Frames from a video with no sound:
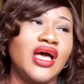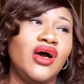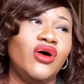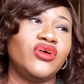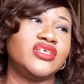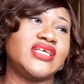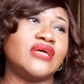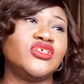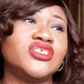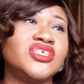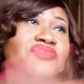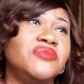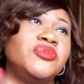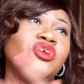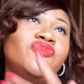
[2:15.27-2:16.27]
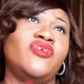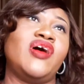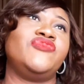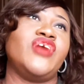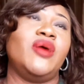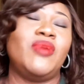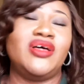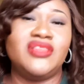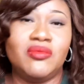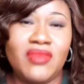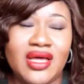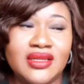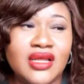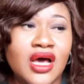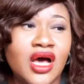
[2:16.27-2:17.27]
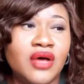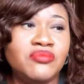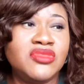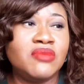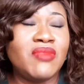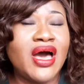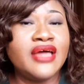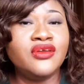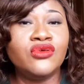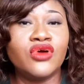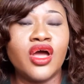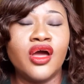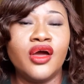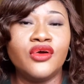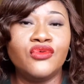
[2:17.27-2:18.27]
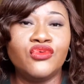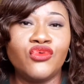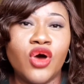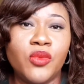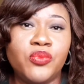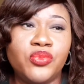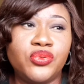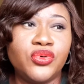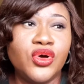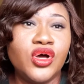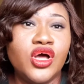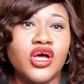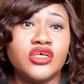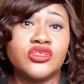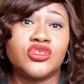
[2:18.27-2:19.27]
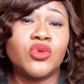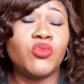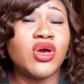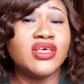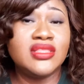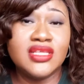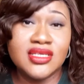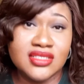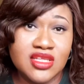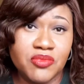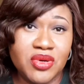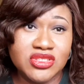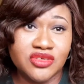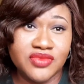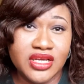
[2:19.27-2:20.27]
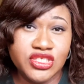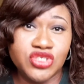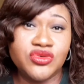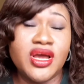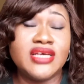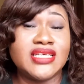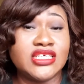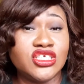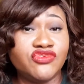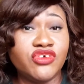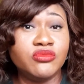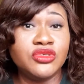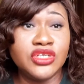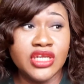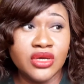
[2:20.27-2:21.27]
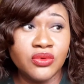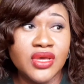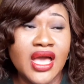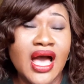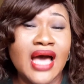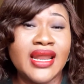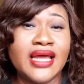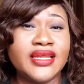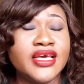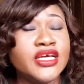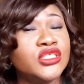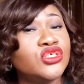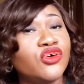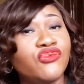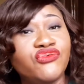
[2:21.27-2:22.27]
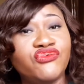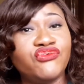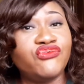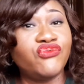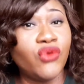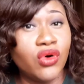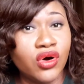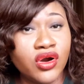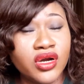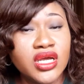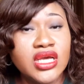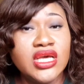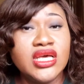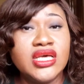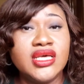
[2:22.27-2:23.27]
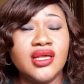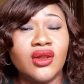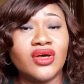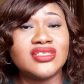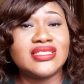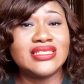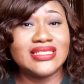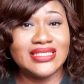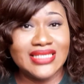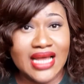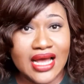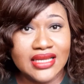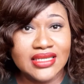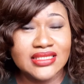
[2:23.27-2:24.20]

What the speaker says: Okay, so I'll just give you a bit of overview about the man. The man grew up somewhere in the eastern part of Nigeria. He's actually from Nnewi, and at the age of 4, he lost his dad.